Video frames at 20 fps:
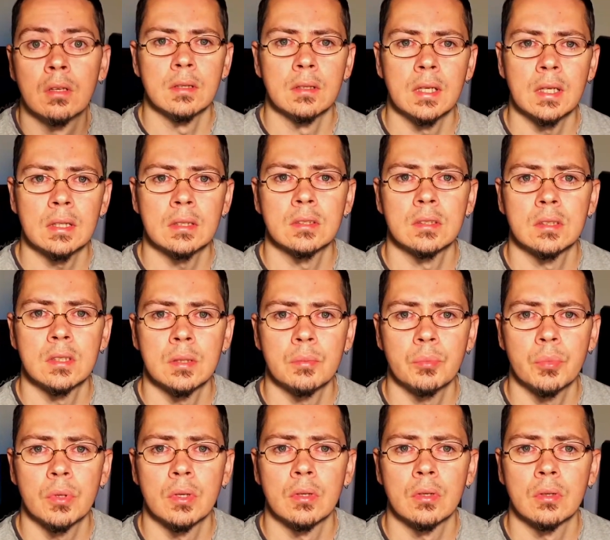Next tip
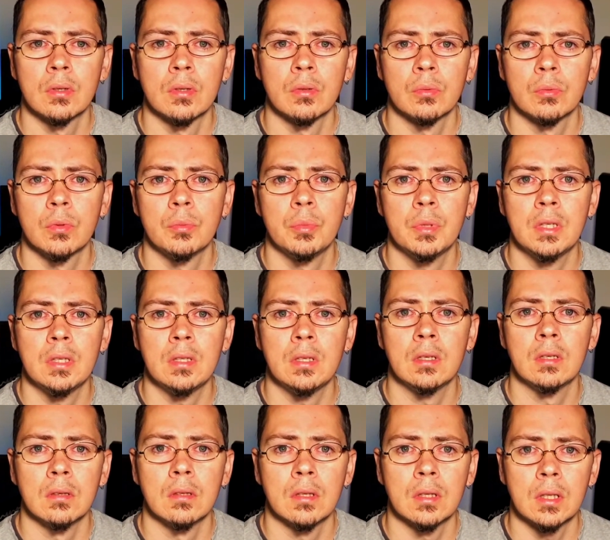would be
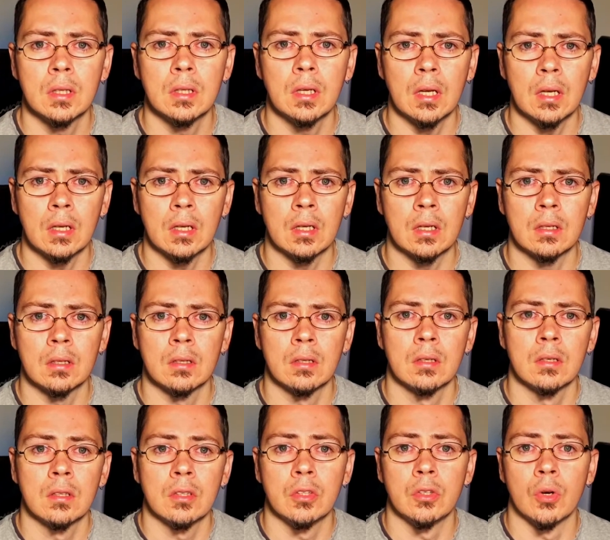looking at
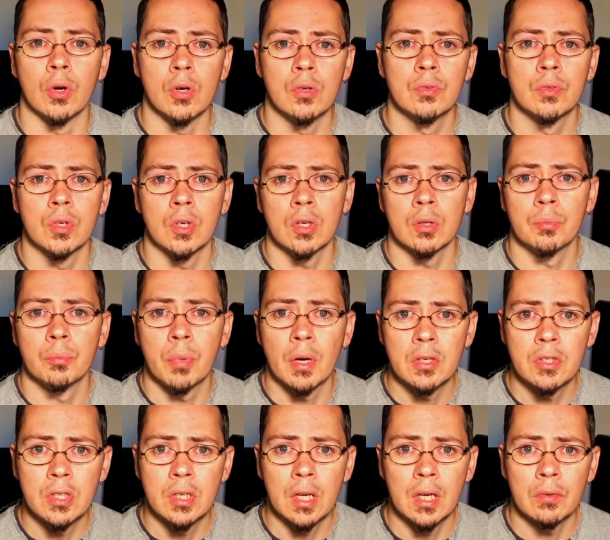your overall
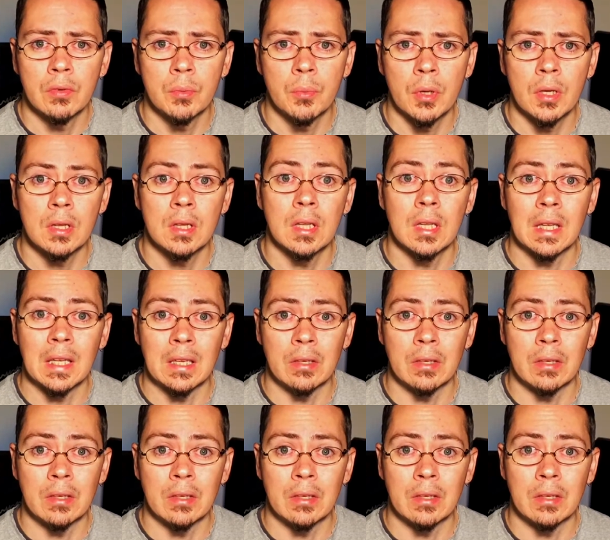budget every month